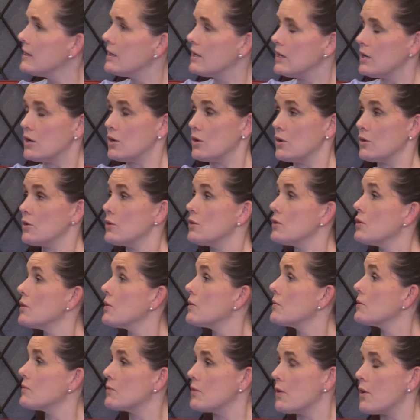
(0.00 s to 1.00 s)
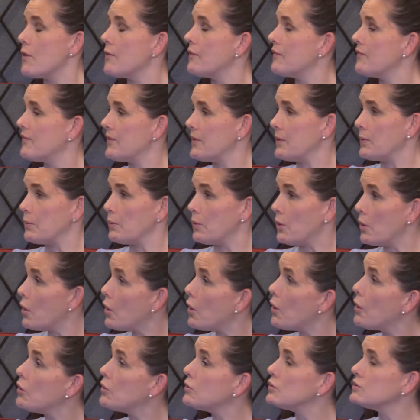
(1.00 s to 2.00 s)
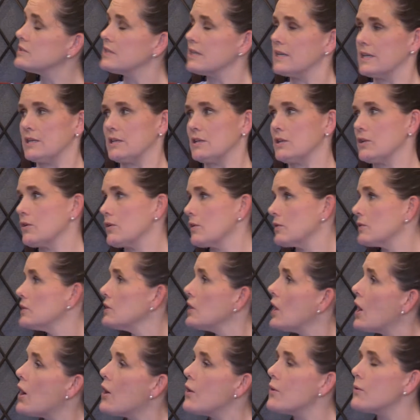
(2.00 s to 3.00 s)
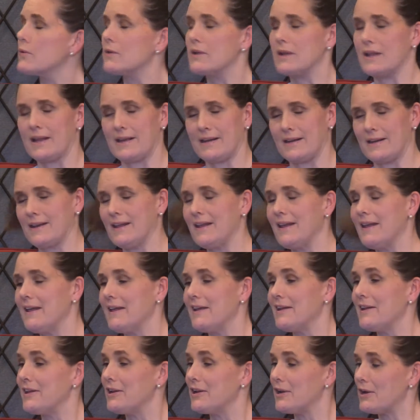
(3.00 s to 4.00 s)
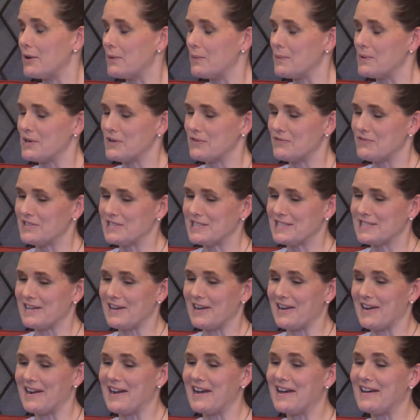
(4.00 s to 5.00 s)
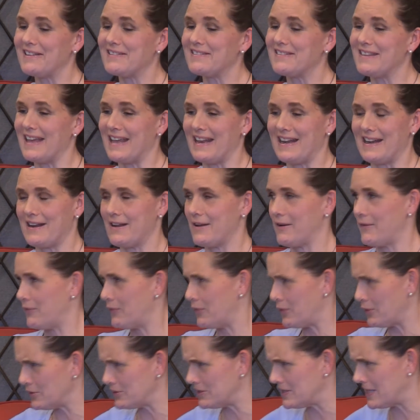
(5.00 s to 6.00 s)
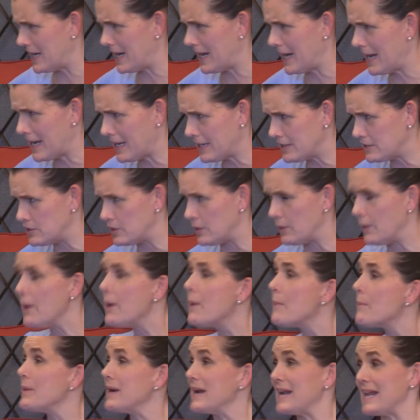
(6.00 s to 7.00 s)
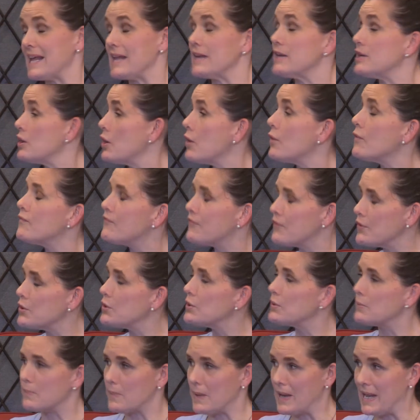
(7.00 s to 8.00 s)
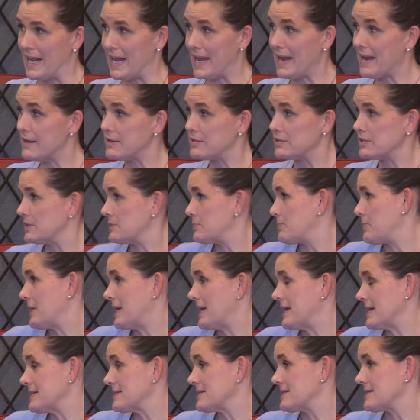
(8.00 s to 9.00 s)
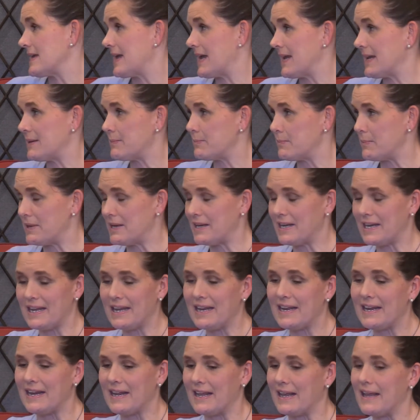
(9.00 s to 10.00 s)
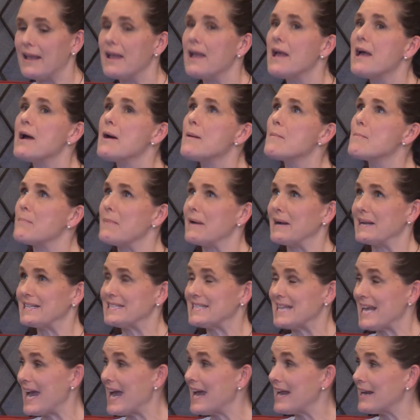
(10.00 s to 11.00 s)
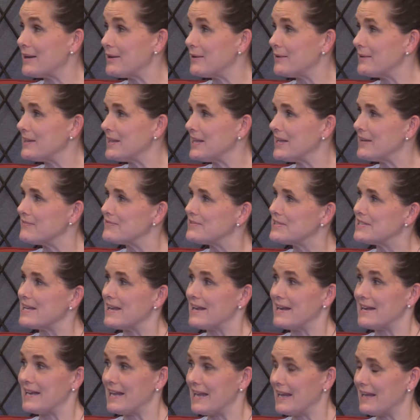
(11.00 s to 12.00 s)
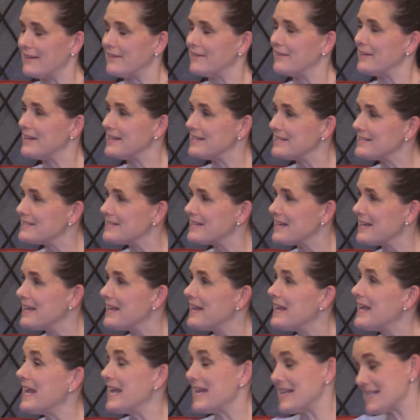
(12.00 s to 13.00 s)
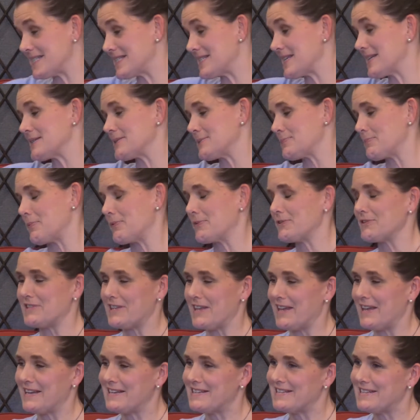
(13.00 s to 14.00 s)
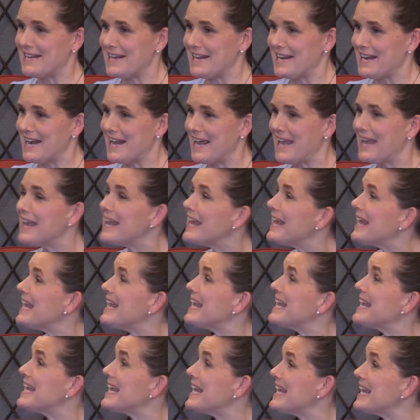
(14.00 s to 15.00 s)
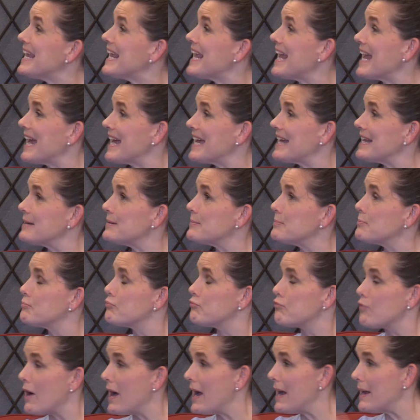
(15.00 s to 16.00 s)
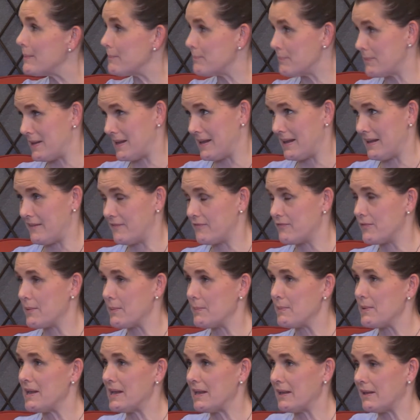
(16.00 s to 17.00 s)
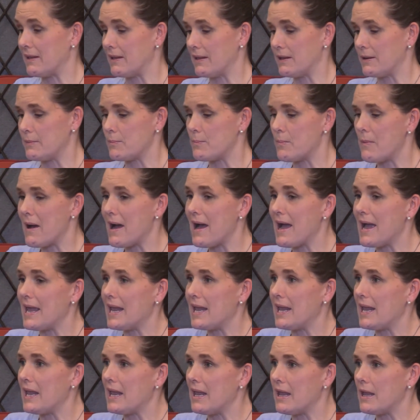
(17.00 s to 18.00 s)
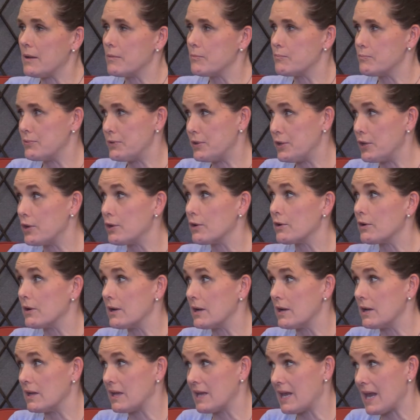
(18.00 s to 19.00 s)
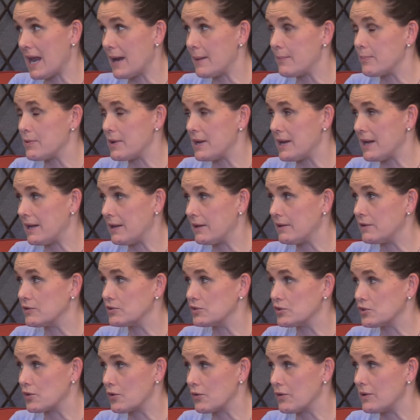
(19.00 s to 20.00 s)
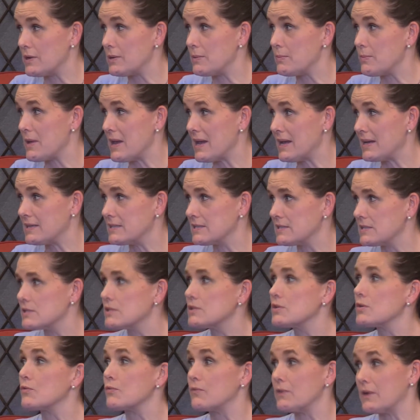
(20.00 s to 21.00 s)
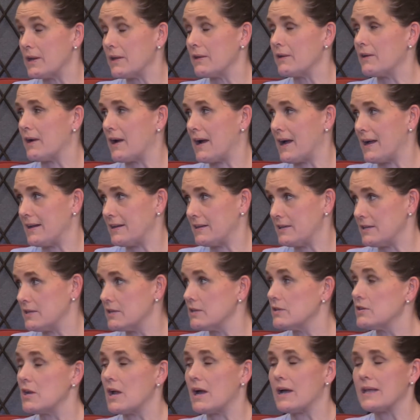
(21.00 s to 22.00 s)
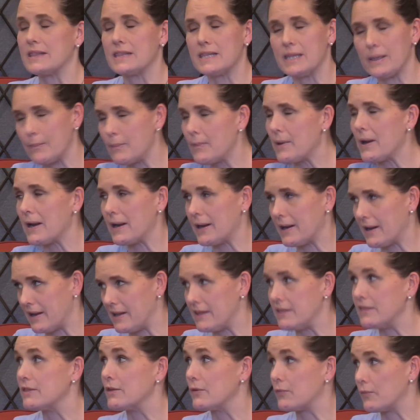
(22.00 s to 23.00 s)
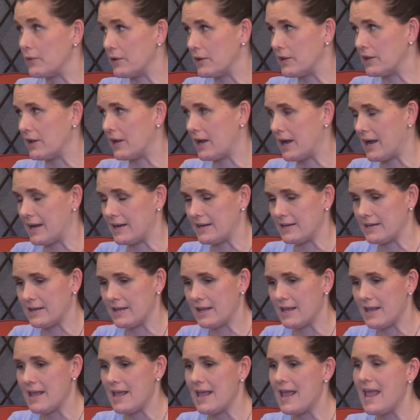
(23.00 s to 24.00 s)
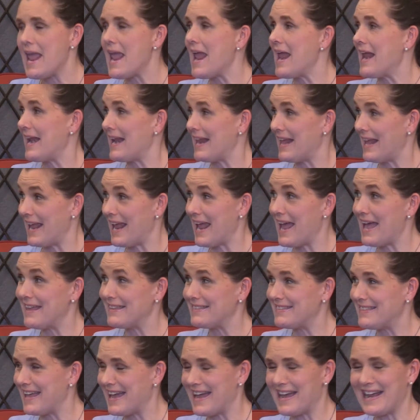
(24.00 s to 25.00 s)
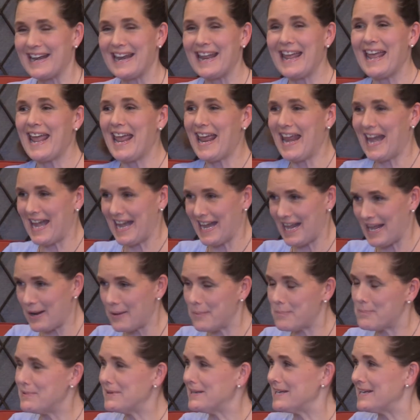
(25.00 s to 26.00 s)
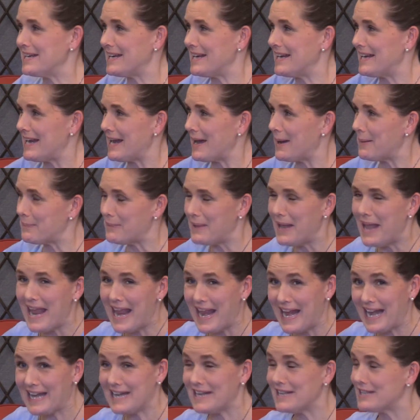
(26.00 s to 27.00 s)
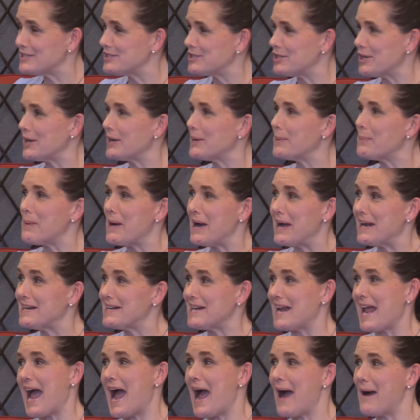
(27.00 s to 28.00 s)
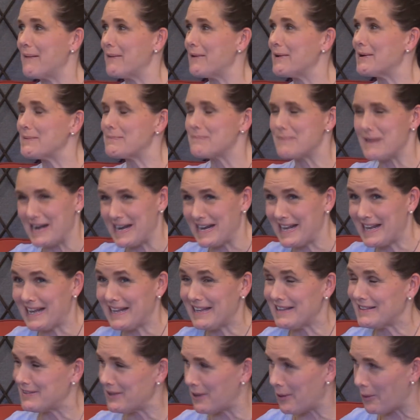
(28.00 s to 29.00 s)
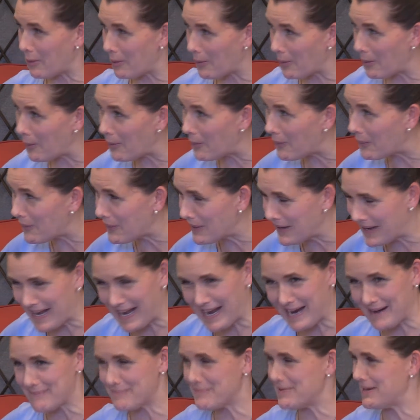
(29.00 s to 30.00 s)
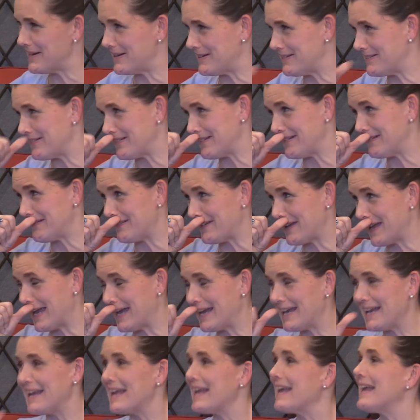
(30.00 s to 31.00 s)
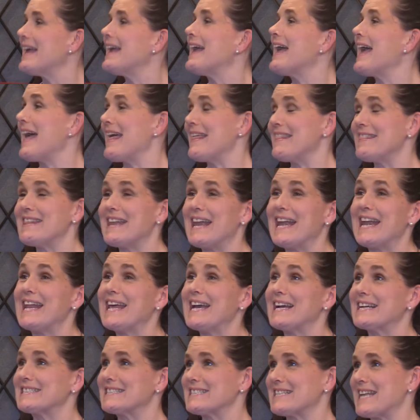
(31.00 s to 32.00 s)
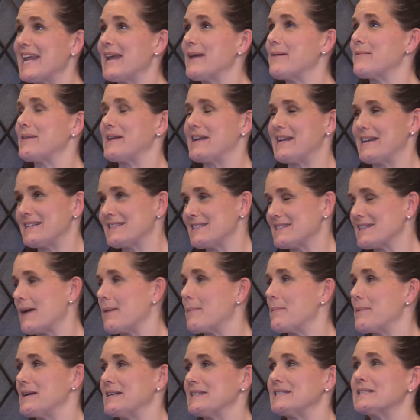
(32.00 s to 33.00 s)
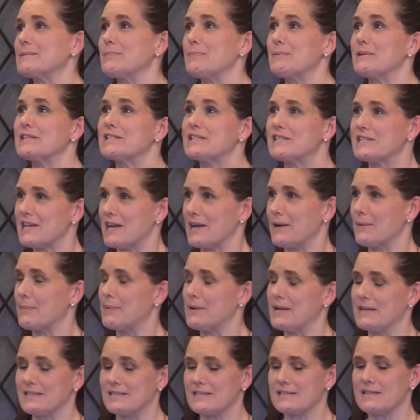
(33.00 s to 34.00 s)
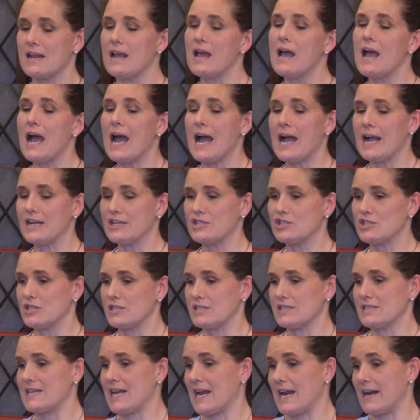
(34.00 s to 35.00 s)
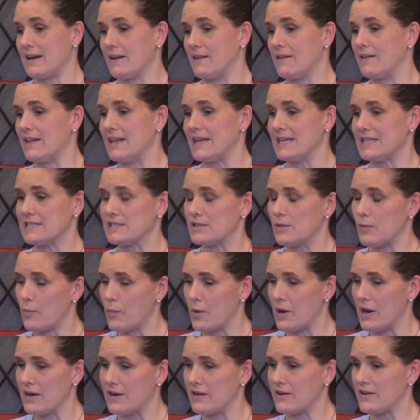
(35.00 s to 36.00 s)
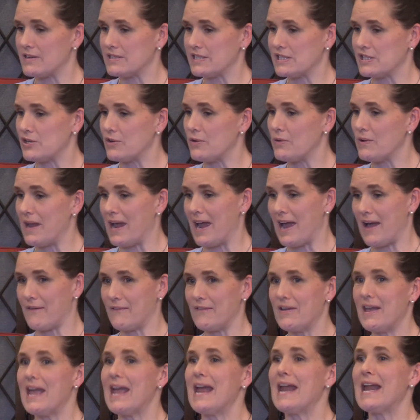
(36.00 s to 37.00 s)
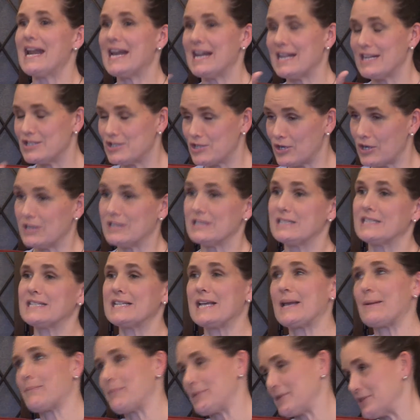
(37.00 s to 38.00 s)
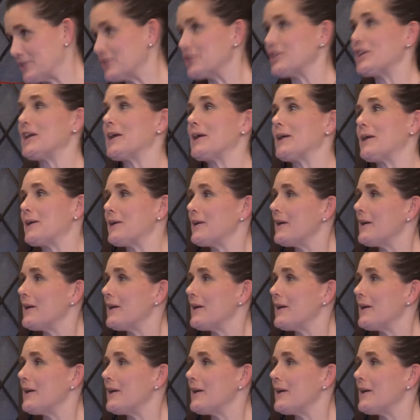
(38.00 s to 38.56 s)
You don't know if it will hold, and you're alone, and you don't want to risk your health. And of course I had to, but I had no food in my house because I hadn't been eating. My dad, who lives in England, it's his birthday today. He had brought me from England my pure Cadbury English cream eggs, the real kind, not the American, the real kind. And I had that, and I opened it up, and it took about an hour, but I ate the whole Cadbury cream egg. And the next day, when I saw my speech therapist, I just had a glass of water, as you have, and I took a sip, and she